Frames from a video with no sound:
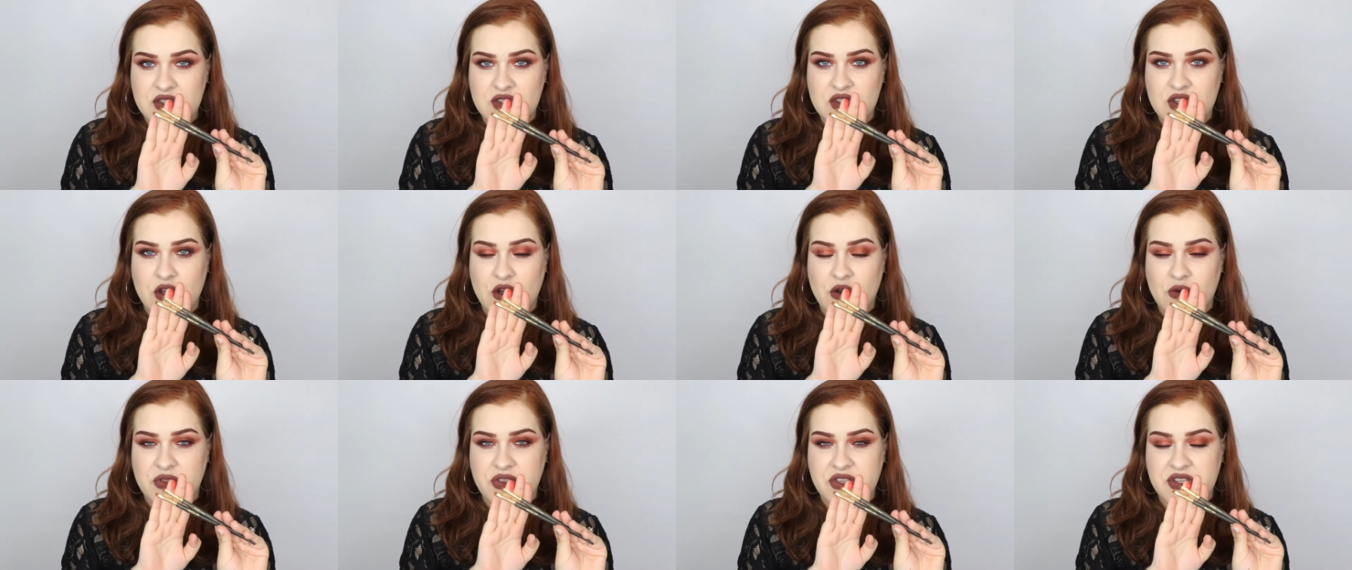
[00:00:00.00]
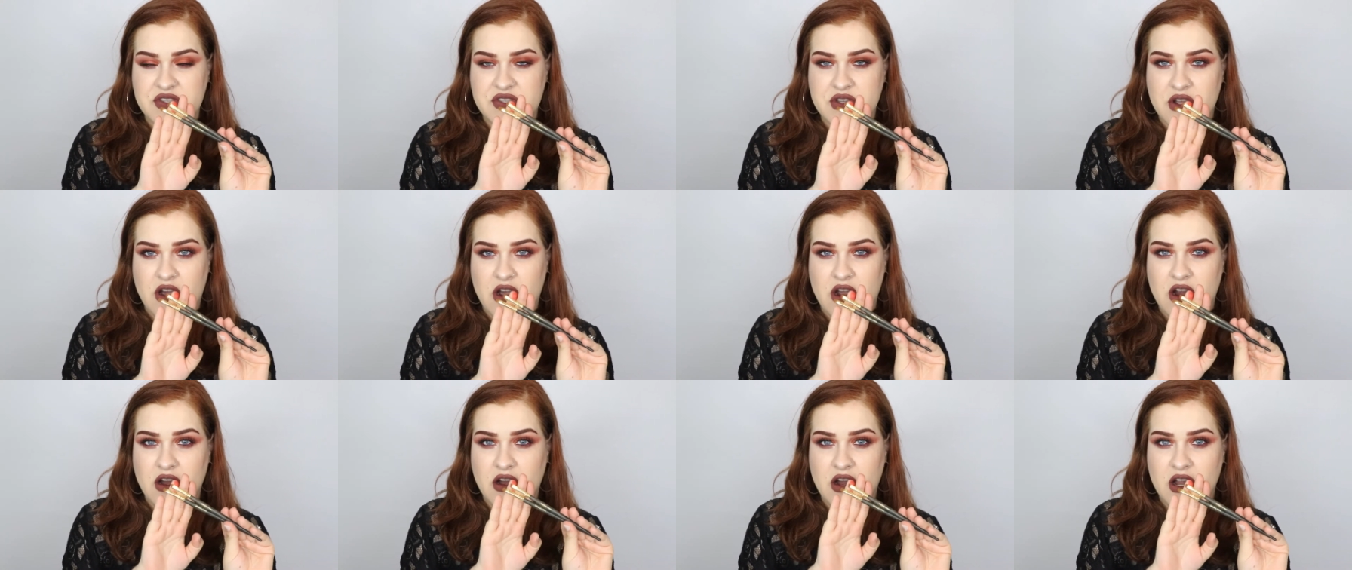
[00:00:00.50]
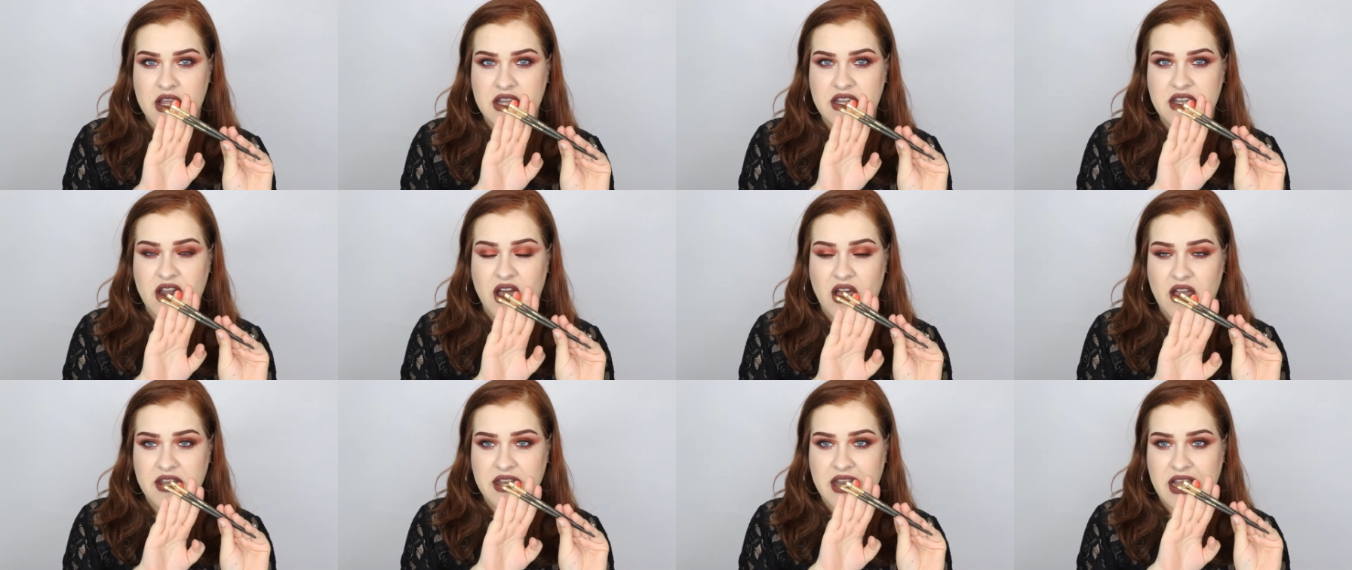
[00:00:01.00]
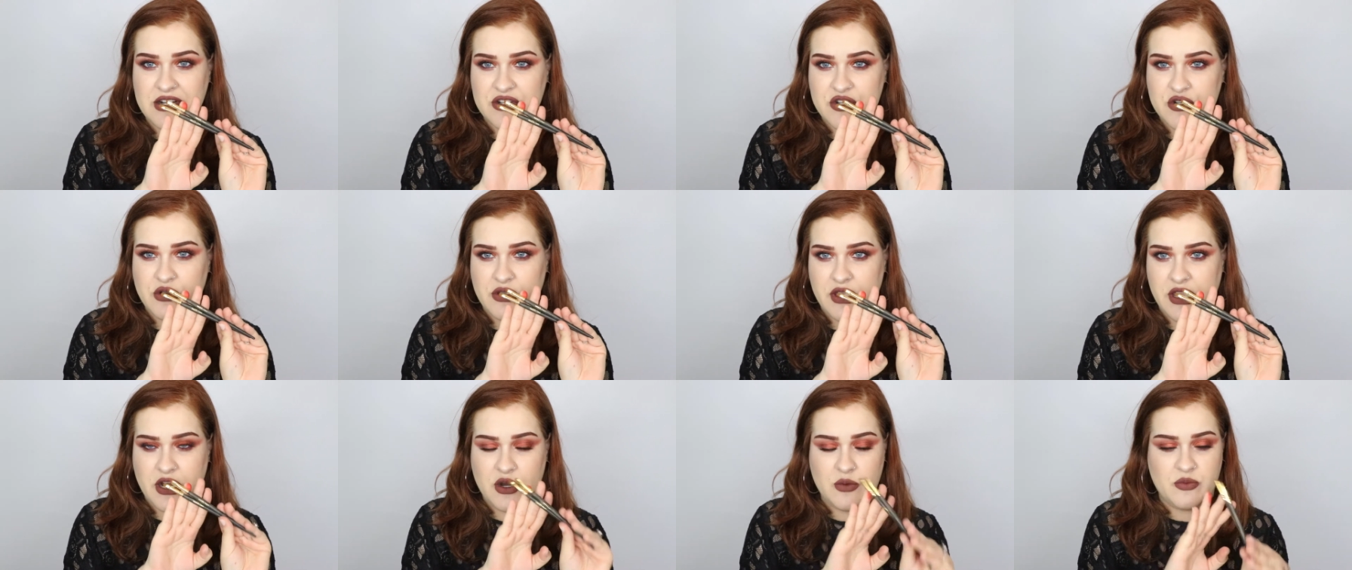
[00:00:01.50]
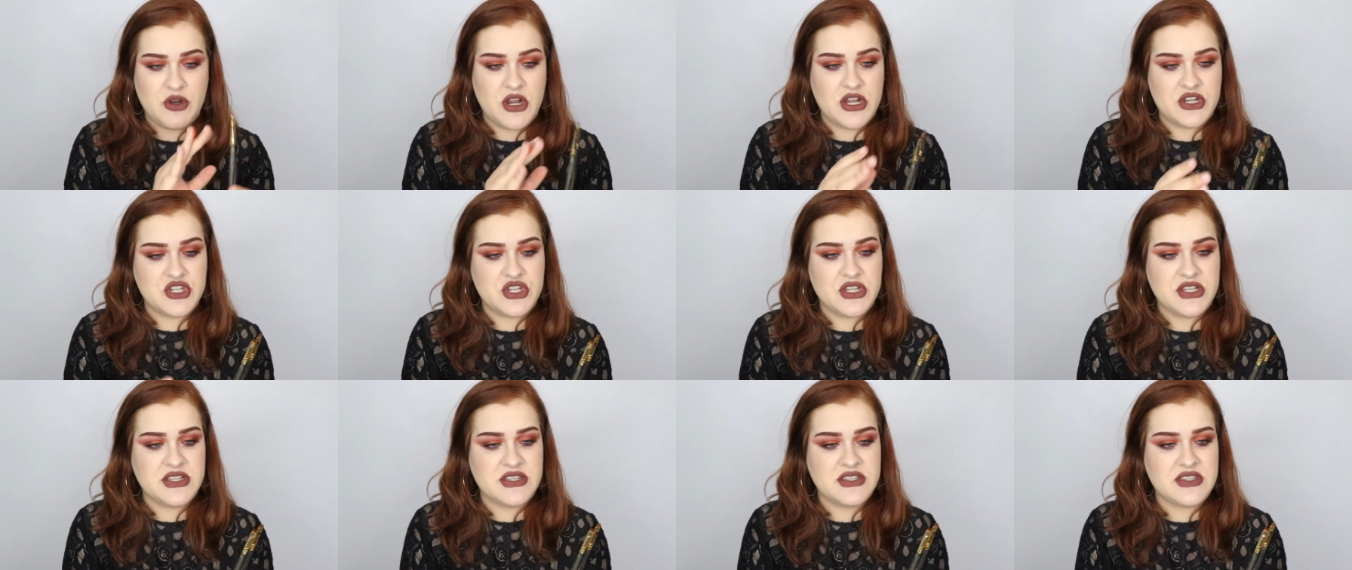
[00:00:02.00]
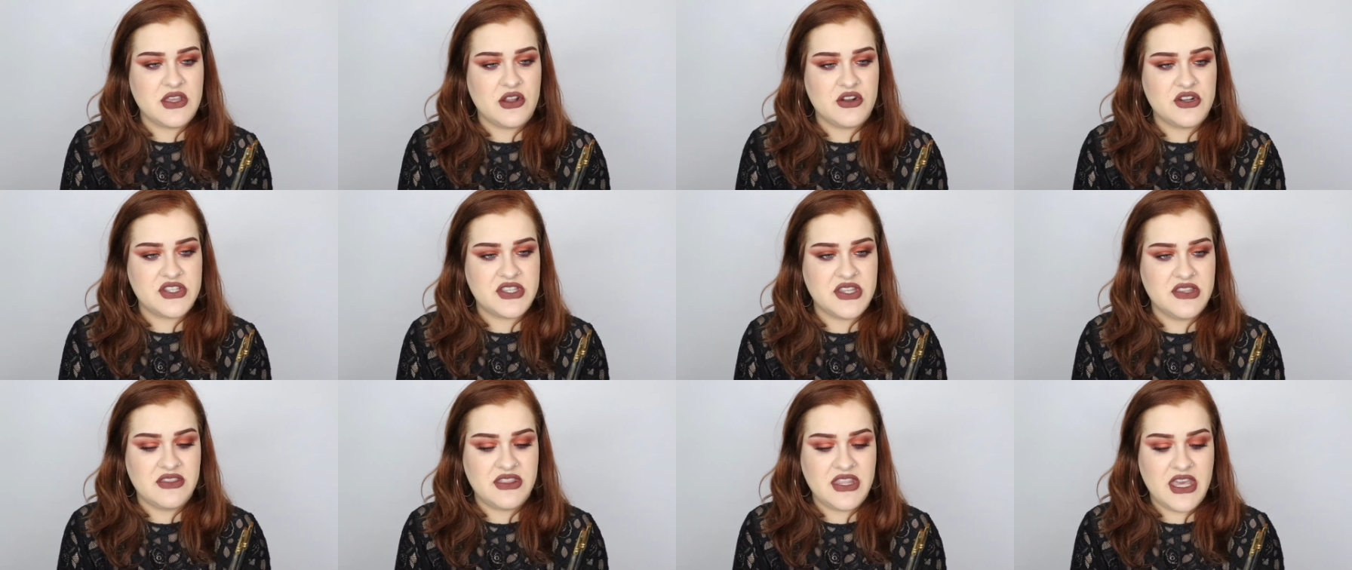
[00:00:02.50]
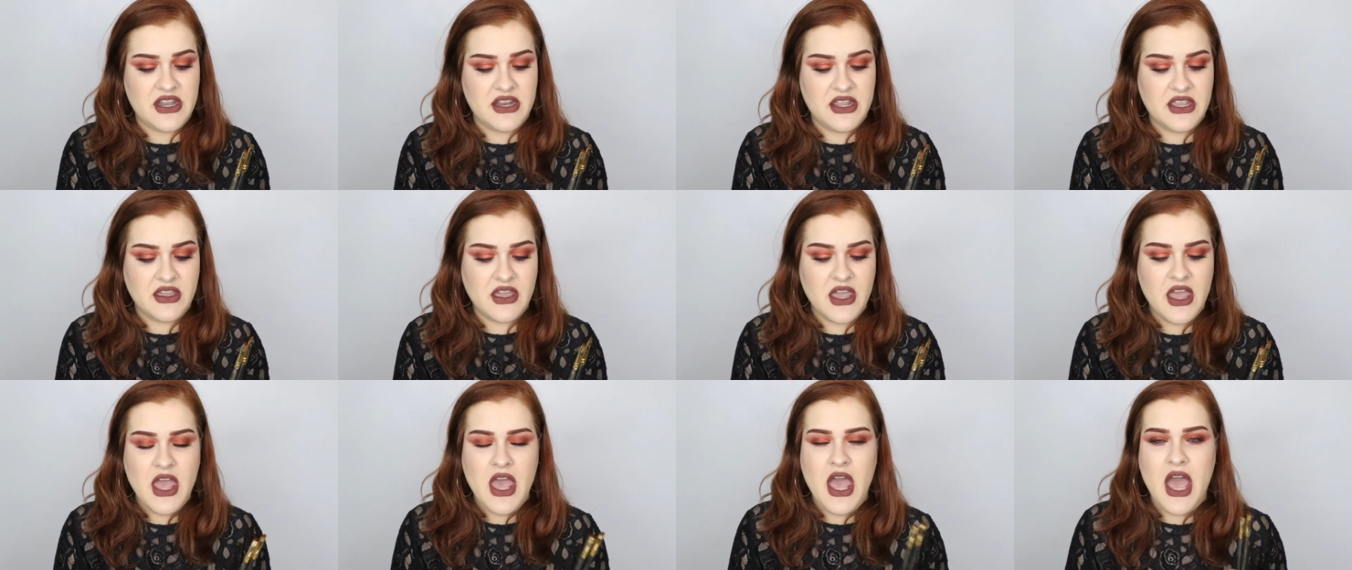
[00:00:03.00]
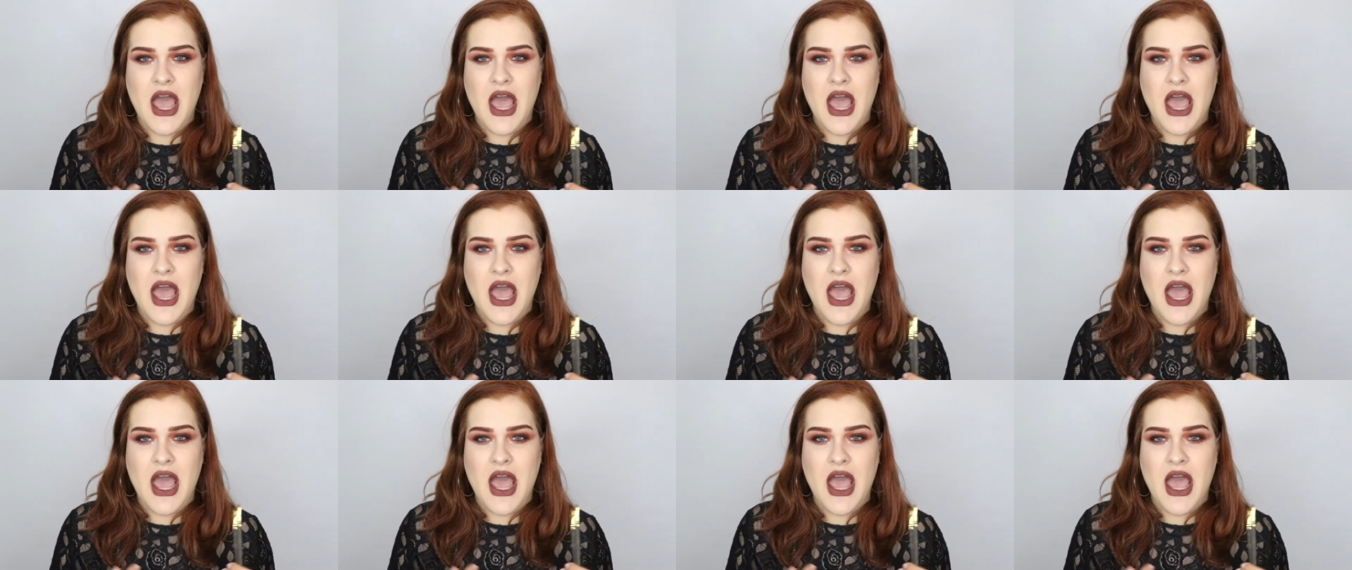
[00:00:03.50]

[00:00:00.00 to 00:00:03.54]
So these are not natural hair brushes, they're synthetic.